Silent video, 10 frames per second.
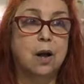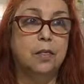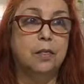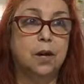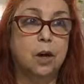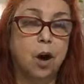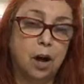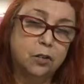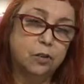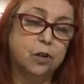the
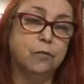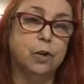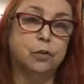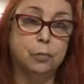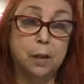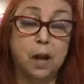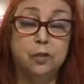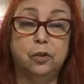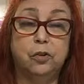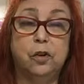cost of your
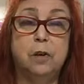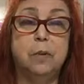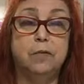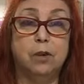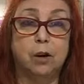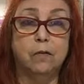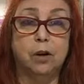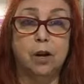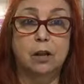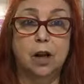supplies is going to be very,
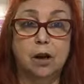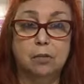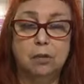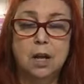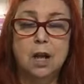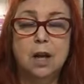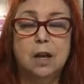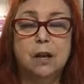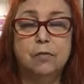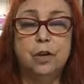very low.
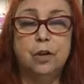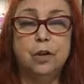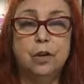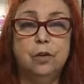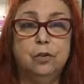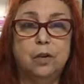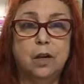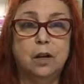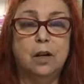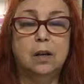If you're
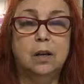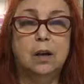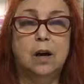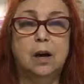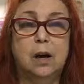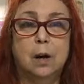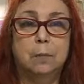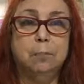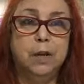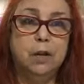using
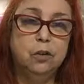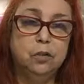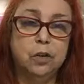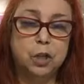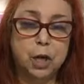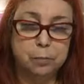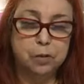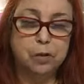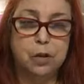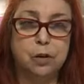beads and
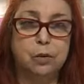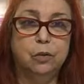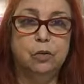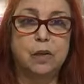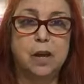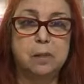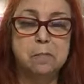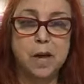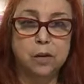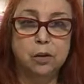gemstones and
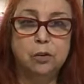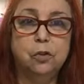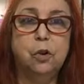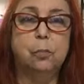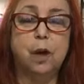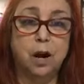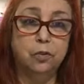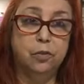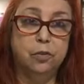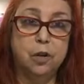metals, your
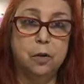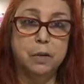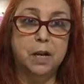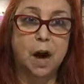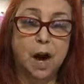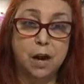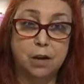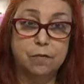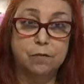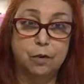price is going to be higher for